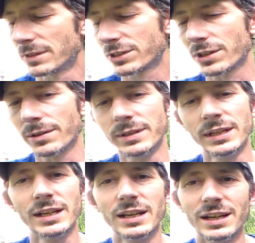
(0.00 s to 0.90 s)
So,
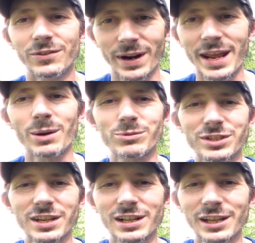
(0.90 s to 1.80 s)
right now I'm
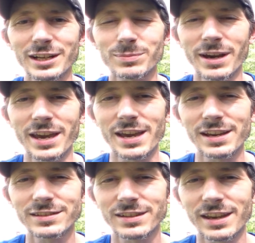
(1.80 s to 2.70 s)
just going to collect my
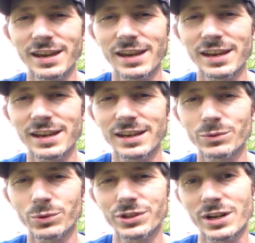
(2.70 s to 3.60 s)
eggs and
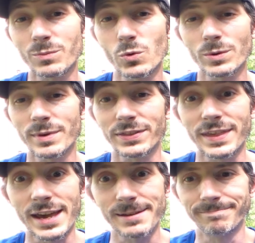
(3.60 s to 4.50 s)
we'll talk more about
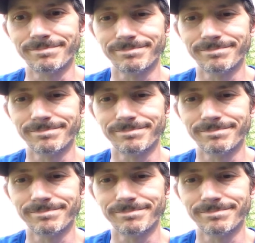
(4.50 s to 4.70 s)
that.